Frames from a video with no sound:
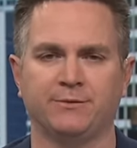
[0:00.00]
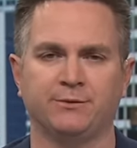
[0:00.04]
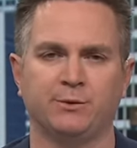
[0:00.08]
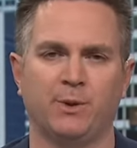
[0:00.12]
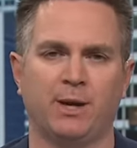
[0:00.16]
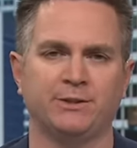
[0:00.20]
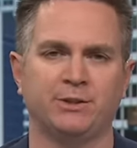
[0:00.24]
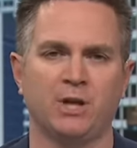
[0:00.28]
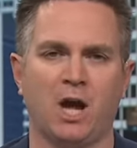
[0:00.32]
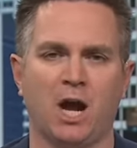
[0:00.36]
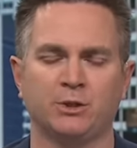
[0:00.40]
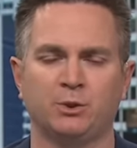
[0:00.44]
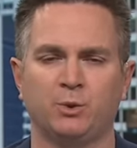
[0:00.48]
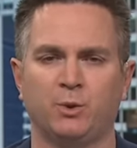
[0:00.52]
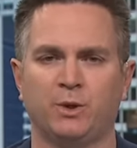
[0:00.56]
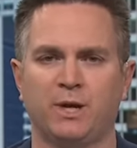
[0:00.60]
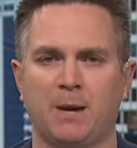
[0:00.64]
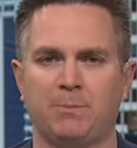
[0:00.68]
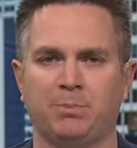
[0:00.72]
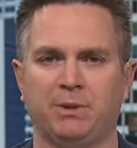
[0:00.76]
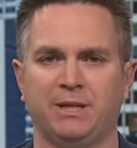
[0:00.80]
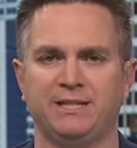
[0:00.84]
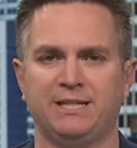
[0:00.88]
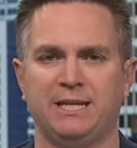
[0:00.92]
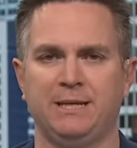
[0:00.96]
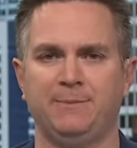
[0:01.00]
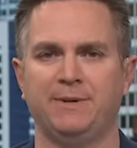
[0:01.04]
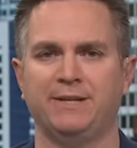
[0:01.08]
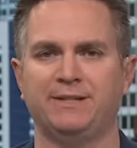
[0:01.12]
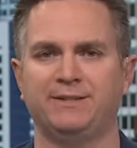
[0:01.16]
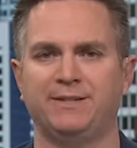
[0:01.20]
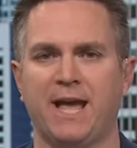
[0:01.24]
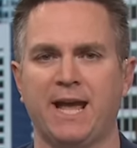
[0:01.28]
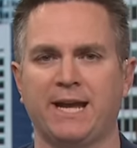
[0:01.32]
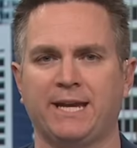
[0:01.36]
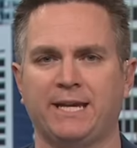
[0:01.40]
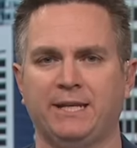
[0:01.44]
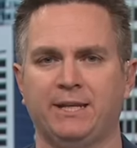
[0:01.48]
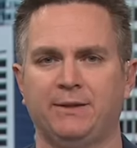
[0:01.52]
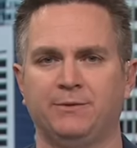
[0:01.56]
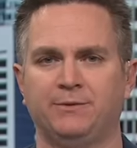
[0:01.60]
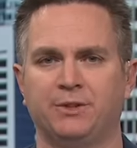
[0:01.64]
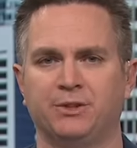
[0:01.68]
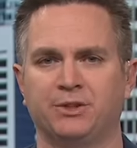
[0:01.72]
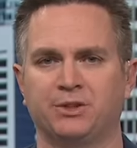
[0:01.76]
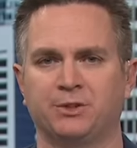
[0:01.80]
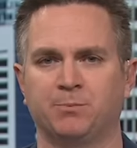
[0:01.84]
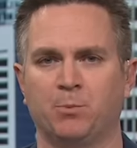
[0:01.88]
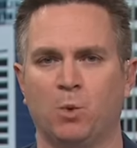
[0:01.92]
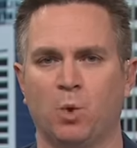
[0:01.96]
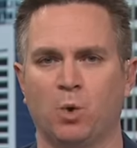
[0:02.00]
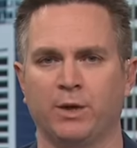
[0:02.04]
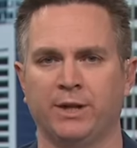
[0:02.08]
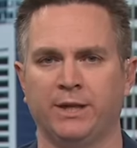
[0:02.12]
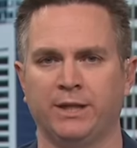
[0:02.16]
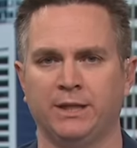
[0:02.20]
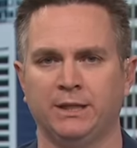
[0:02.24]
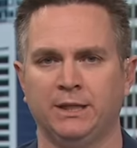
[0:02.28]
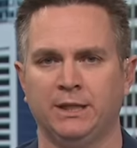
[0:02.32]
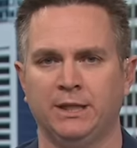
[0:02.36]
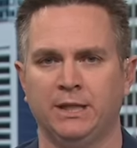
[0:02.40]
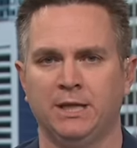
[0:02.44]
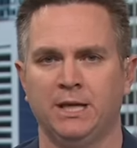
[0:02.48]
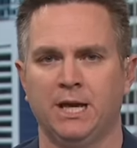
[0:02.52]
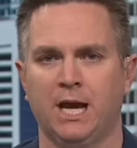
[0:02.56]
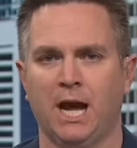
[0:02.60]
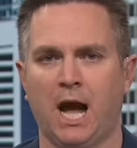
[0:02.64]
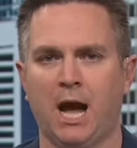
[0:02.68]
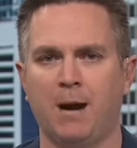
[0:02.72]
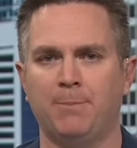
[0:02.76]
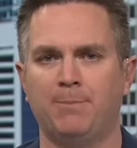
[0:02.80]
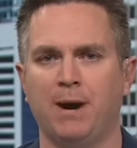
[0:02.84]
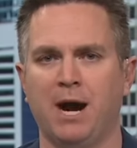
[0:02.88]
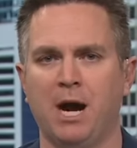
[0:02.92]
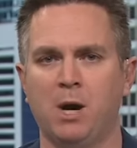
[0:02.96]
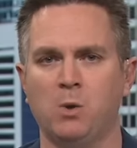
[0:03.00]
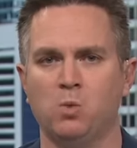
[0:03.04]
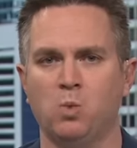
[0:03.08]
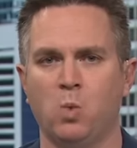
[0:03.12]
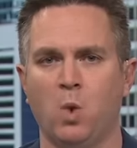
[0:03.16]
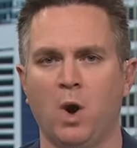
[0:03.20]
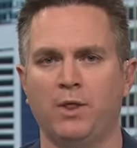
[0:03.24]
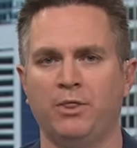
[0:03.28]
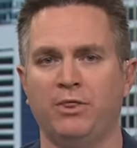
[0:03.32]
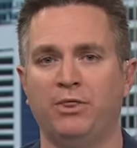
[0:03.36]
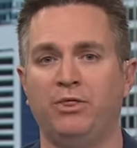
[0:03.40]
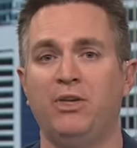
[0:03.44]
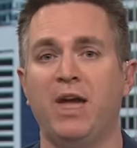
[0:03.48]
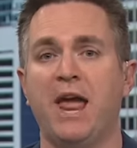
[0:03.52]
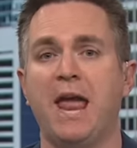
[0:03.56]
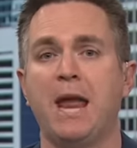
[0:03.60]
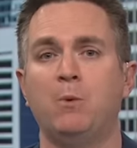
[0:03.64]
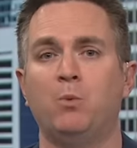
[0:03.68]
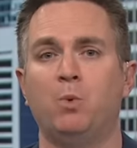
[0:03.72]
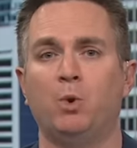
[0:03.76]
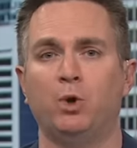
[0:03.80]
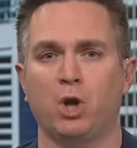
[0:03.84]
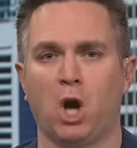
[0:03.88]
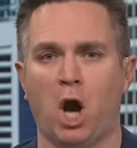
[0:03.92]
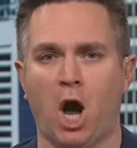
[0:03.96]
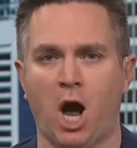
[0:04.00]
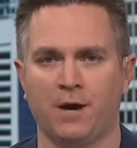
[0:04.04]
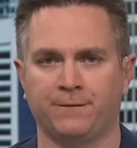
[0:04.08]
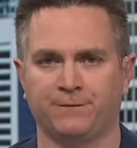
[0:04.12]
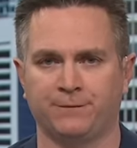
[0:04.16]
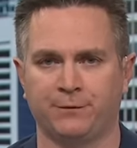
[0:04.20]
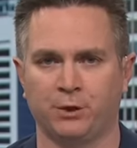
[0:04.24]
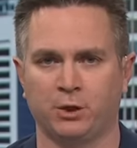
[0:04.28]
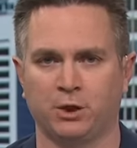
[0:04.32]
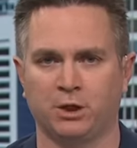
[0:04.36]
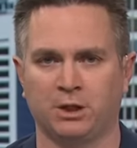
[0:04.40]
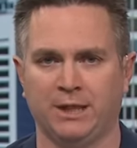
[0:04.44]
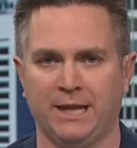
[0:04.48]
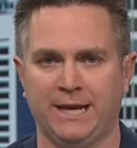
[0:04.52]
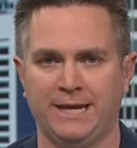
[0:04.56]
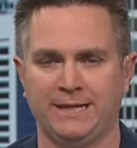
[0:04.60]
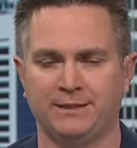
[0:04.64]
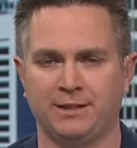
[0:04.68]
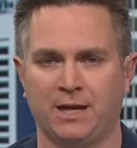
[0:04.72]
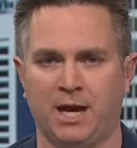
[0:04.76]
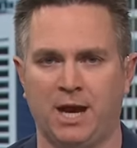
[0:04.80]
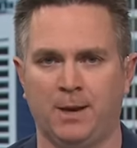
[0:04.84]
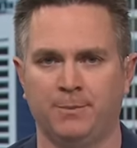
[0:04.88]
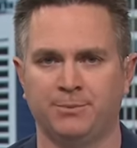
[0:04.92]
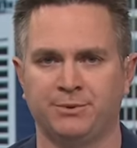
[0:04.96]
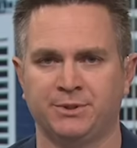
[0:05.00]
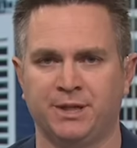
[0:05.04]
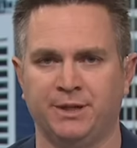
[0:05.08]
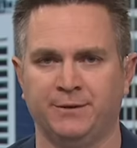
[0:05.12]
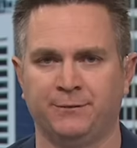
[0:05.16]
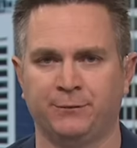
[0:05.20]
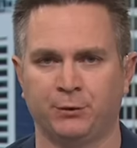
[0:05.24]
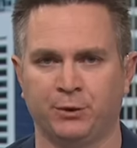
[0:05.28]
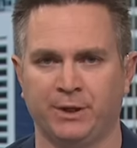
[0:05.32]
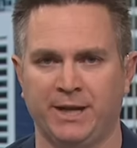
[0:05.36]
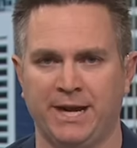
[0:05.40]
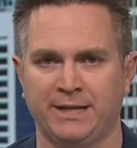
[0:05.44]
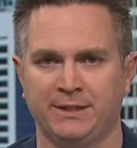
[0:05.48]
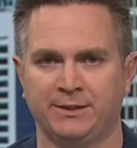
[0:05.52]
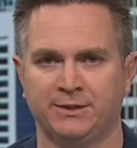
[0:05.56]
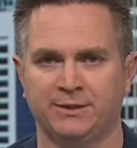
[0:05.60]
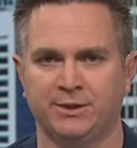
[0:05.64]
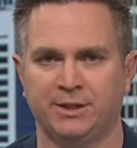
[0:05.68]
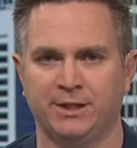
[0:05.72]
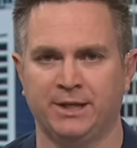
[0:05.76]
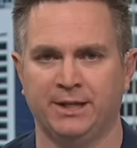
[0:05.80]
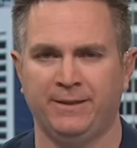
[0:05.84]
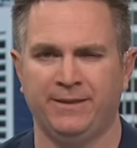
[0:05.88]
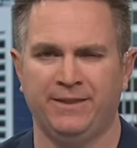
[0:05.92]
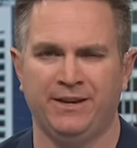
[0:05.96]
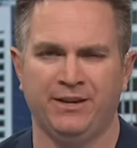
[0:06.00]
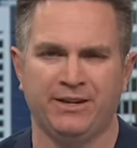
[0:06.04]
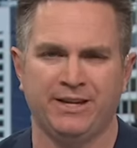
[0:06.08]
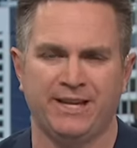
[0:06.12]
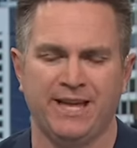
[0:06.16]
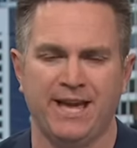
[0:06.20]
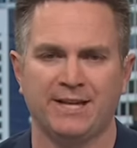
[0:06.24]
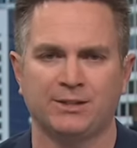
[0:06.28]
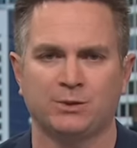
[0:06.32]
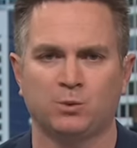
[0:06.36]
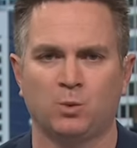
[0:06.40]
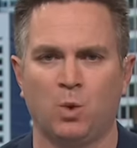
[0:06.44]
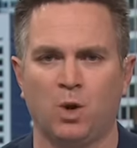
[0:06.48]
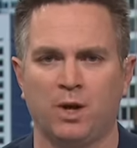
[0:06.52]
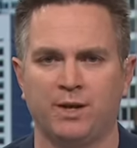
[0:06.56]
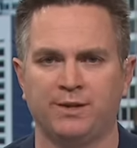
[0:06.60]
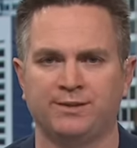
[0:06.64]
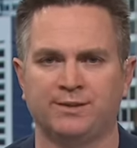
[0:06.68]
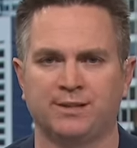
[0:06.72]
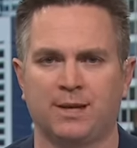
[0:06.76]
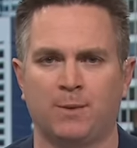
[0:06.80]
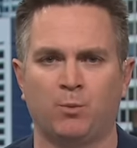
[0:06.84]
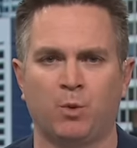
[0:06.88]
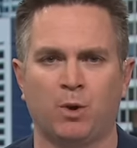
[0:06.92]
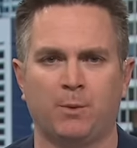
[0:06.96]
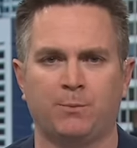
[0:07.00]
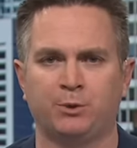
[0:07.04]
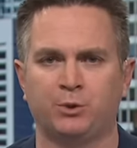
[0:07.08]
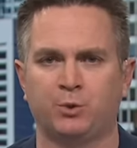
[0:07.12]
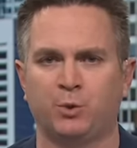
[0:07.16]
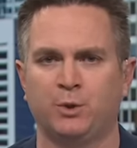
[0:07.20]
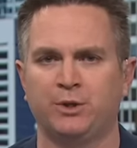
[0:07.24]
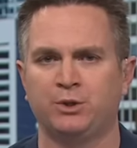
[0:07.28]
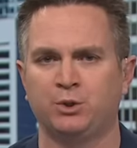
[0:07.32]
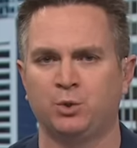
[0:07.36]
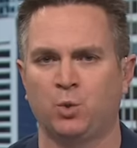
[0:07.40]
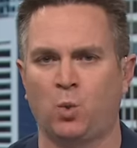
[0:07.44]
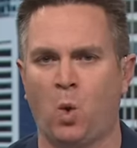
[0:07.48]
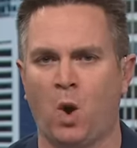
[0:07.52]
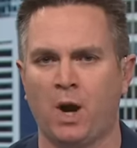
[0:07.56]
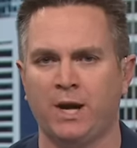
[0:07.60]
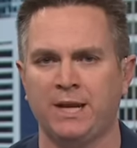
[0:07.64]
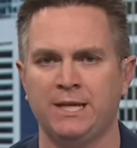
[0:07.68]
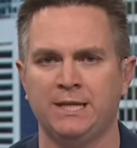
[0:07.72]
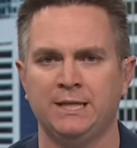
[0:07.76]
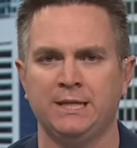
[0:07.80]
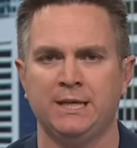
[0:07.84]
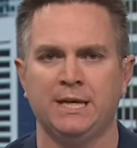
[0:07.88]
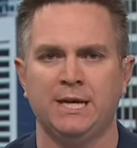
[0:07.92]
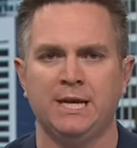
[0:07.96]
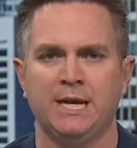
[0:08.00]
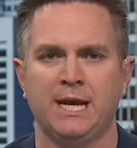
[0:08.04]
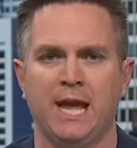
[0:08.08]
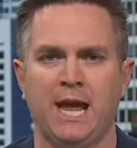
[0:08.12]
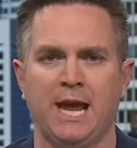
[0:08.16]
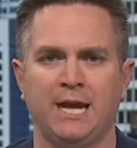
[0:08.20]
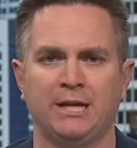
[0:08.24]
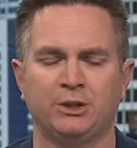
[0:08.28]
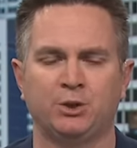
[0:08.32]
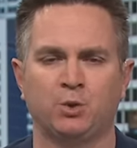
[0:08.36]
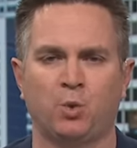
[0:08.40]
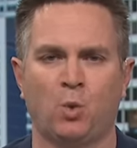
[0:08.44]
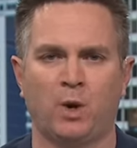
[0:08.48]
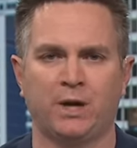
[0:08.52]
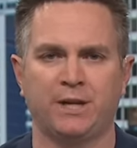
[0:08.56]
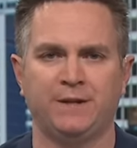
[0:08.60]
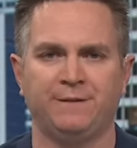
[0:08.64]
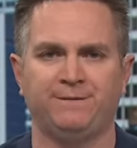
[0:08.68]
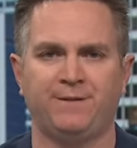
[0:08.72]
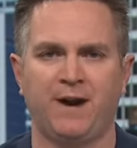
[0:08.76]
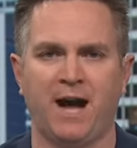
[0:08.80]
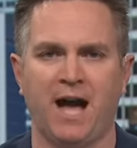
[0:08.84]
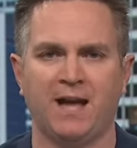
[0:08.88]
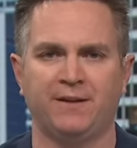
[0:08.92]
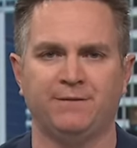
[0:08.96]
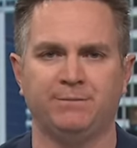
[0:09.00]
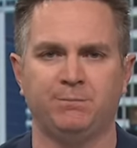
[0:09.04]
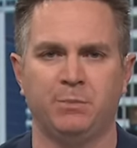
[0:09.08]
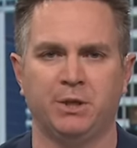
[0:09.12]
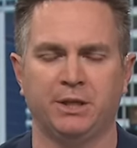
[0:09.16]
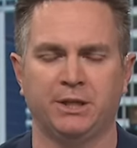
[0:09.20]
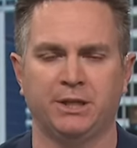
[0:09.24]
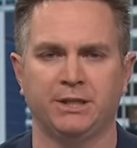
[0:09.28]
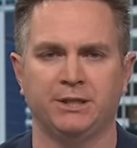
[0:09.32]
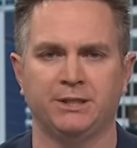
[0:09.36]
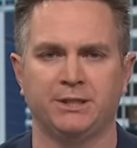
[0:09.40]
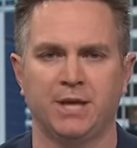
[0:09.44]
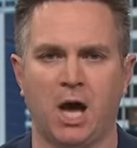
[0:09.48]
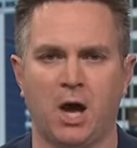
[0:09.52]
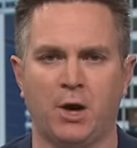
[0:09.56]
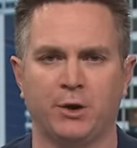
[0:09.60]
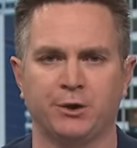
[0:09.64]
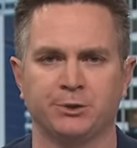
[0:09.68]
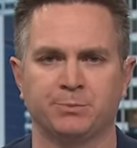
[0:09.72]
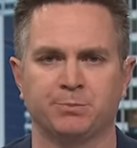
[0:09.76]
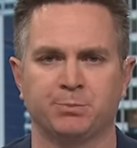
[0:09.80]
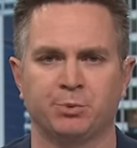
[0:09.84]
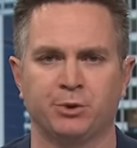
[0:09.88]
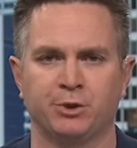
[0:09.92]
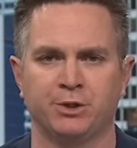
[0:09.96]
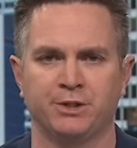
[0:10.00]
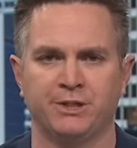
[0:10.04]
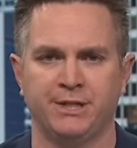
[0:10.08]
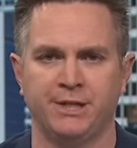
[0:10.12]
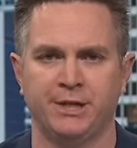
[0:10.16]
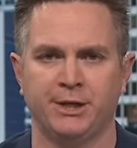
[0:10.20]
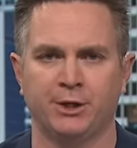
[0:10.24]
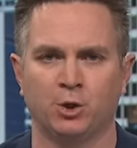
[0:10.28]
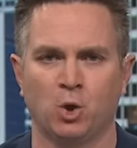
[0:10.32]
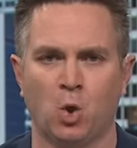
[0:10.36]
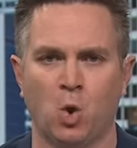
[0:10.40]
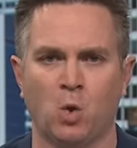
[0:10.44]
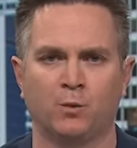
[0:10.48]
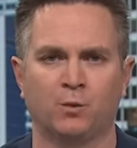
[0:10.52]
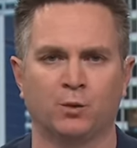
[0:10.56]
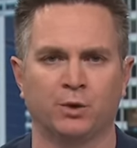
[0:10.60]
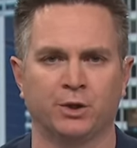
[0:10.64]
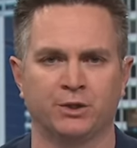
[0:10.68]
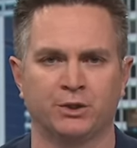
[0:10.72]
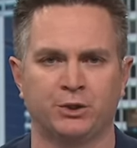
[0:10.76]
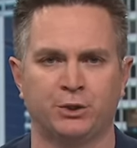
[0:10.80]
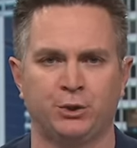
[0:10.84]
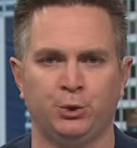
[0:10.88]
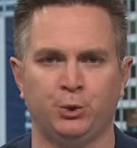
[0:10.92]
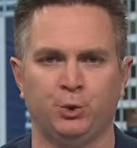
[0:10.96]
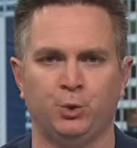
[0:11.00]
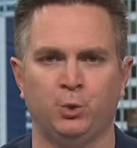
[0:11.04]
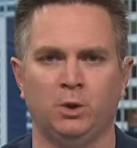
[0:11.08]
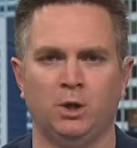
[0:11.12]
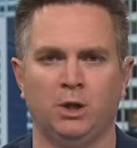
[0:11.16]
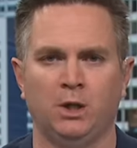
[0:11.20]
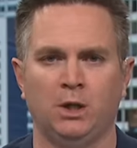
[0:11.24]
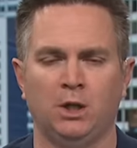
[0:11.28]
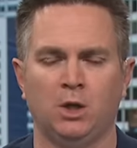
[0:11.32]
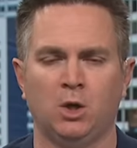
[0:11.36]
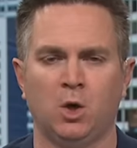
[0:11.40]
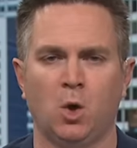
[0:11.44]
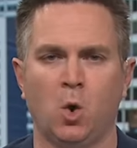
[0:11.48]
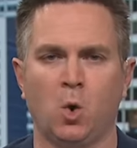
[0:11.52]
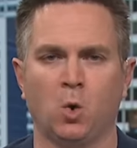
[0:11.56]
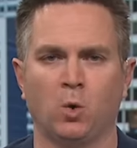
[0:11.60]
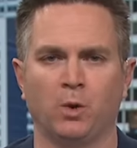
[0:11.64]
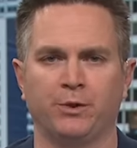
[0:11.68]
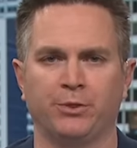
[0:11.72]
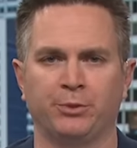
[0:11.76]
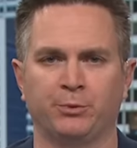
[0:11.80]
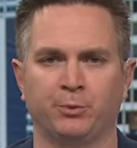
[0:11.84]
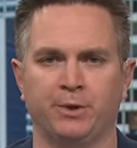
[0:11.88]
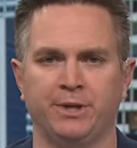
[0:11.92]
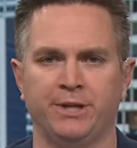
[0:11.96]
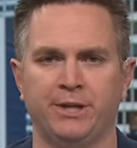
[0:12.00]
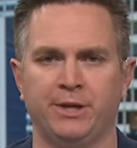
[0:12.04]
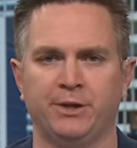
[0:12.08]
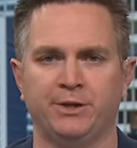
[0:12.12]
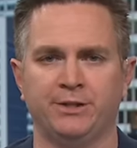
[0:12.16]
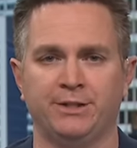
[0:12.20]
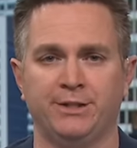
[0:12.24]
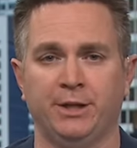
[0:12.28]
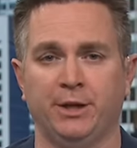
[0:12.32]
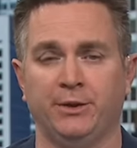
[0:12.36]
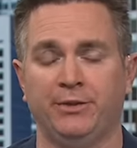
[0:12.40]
Now, I talked to a couple of team executives this morning about what they would offer Klay Thompson in free agency, and their guess was somewhere between $20 and $25 million per year over a two- or a three-year deal.